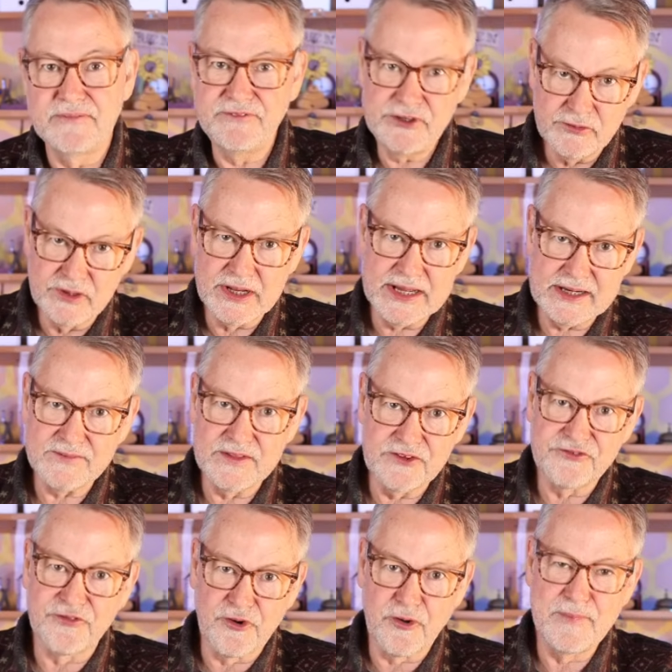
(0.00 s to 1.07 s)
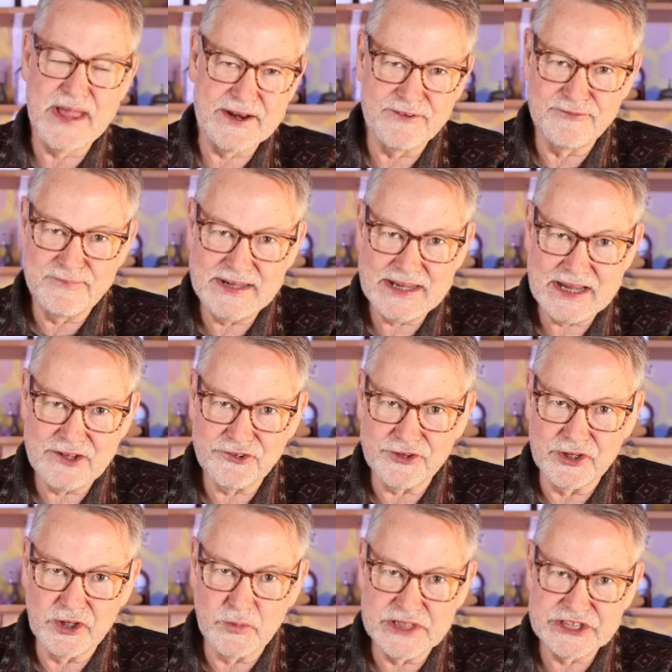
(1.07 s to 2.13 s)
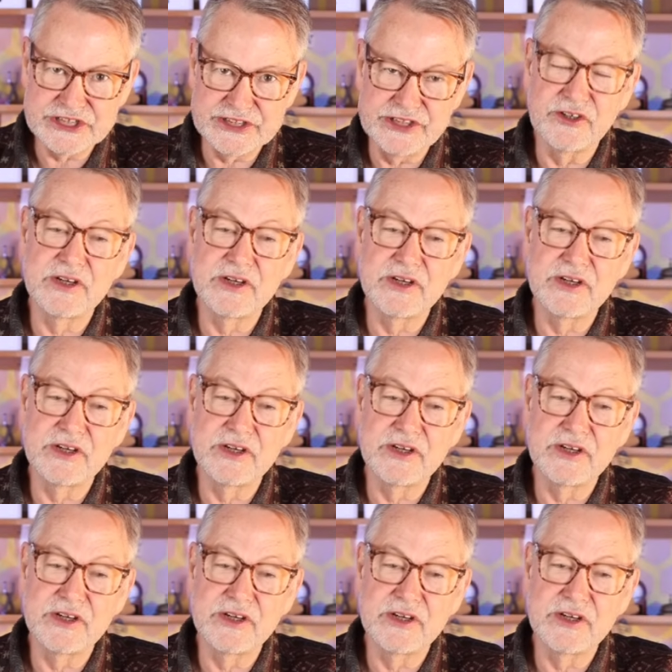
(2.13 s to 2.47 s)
If you like this format of me answering questions,